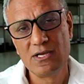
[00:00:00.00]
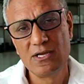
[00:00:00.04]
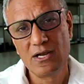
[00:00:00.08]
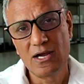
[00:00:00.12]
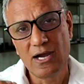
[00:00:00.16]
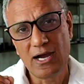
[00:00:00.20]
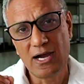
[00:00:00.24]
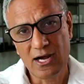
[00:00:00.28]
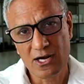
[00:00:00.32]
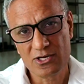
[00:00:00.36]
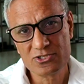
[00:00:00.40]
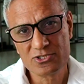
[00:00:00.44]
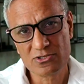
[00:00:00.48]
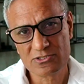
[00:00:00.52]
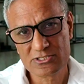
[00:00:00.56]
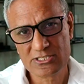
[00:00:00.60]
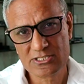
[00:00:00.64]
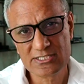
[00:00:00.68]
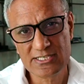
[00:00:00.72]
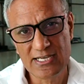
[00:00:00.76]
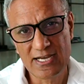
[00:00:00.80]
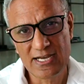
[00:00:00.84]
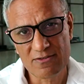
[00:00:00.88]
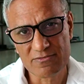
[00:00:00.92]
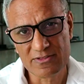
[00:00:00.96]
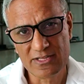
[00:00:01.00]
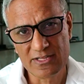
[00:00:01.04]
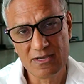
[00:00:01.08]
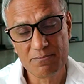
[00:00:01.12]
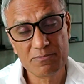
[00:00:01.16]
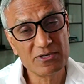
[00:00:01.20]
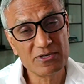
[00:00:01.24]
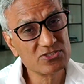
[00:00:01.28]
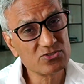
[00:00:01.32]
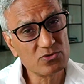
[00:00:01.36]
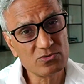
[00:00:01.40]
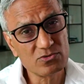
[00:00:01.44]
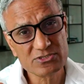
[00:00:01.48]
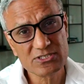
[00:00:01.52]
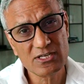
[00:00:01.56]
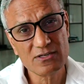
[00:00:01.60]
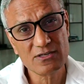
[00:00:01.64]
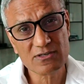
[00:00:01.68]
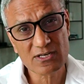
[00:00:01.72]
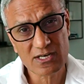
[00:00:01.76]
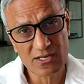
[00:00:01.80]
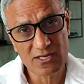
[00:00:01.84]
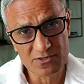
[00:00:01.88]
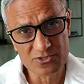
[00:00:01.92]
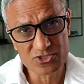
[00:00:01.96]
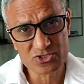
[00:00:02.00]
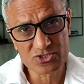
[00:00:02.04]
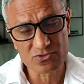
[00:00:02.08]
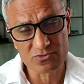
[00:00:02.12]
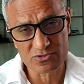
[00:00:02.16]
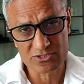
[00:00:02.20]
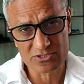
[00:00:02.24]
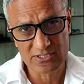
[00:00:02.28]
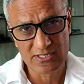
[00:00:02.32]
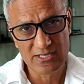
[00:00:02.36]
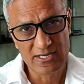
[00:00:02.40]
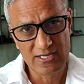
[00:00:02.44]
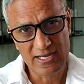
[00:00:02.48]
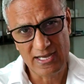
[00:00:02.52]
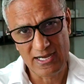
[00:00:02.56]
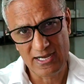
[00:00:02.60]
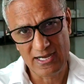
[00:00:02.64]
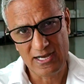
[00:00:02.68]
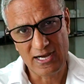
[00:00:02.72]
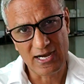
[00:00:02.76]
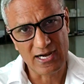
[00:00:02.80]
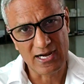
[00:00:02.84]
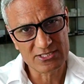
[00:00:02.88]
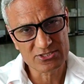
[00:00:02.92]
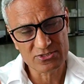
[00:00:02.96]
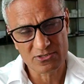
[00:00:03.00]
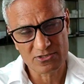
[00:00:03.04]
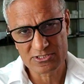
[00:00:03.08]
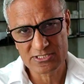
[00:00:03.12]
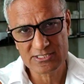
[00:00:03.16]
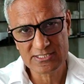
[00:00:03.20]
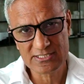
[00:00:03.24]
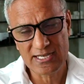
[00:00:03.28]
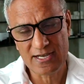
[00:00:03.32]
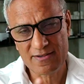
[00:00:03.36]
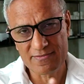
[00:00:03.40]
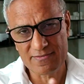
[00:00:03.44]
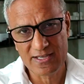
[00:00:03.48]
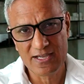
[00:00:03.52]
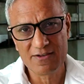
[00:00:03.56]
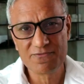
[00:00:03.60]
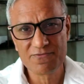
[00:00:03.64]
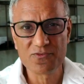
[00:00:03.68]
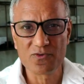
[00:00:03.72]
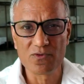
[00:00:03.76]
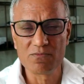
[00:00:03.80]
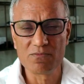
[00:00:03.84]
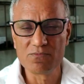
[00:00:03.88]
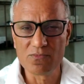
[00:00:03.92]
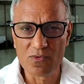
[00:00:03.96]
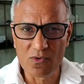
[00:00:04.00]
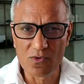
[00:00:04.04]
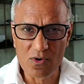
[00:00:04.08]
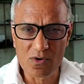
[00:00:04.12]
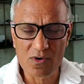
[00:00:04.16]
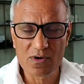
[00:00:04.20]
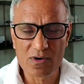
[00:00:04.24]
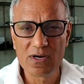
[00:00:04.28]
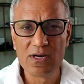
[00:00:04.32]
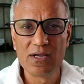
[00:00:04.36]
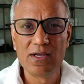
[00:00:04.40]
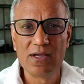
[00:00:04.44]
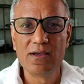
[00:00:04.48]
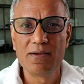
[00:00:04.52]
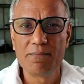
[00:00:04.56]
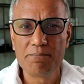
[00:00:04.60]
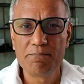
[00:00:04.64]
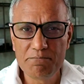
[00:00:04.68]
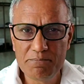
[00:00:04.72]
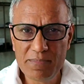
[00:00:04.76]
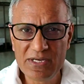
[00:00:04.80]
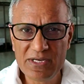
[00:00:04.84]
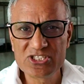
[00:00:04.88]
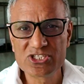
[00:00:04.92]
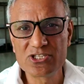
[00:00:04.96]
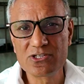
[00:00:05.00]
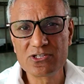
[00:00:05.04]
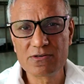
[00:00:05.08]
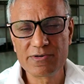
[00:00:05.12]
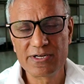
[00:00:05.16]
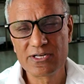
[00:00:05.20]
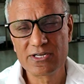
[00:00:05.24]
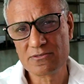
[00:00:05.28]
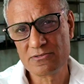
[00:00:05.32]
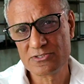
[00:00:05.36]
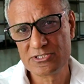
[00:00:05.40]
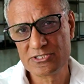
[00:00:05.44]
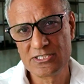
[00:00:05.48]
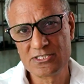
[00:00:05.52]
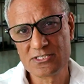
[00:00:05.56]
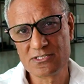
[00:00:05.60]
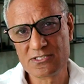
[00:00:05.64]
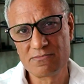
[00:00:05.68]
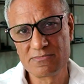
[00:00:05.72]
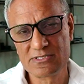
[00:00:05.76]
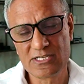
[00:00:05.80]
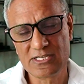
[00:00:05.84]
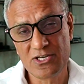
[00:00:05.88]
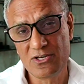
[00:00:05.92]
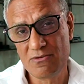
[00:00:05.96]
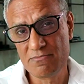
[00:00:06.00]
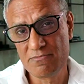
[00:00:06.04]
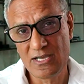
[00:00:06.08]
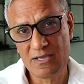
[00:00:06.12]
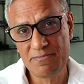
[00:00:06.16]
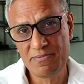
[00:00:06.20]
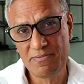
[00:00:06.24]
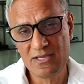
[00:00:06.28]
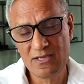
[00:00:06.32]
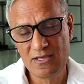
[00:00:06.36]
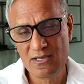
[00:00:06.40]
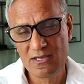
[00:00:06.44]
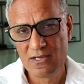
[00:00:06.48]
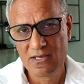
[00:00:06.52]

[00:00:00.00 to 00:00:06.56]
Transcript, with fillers: RTOS is out there, but it's also closed source uh, RTOS is out there for more mission critical systems that you may be